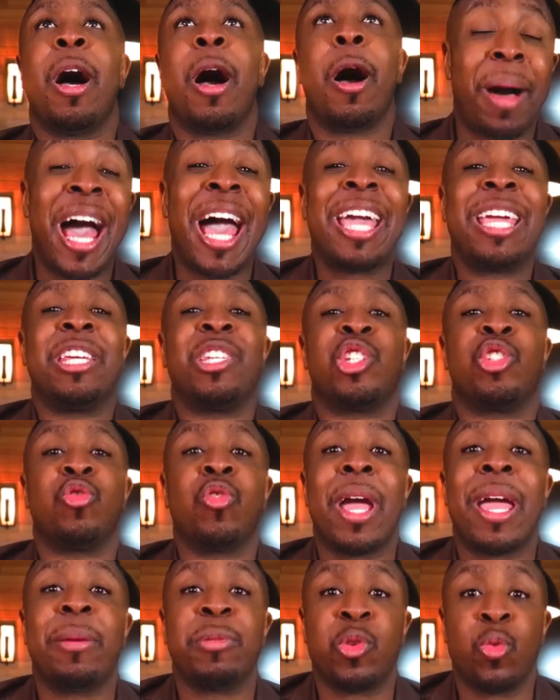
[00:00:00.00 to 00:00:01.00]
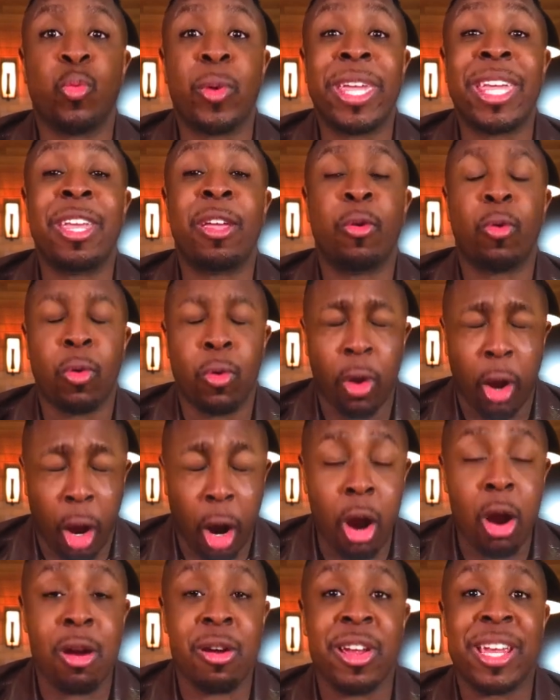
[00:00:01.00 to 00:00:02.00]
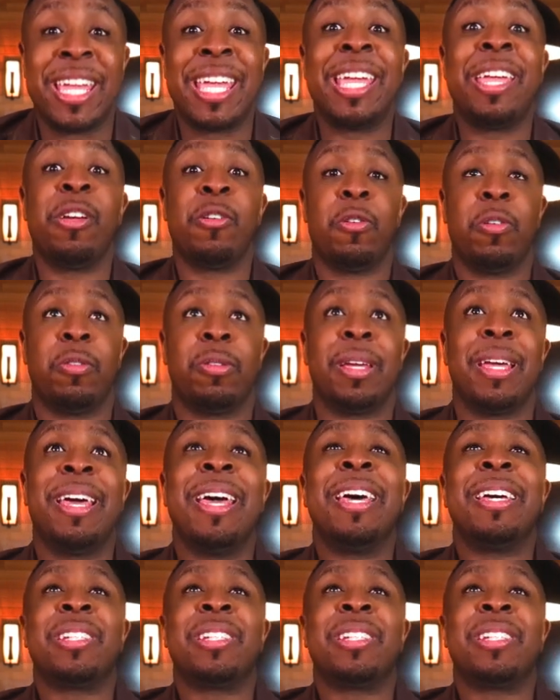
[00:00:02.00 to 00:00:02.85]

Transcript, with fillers: By his stripes we are healed.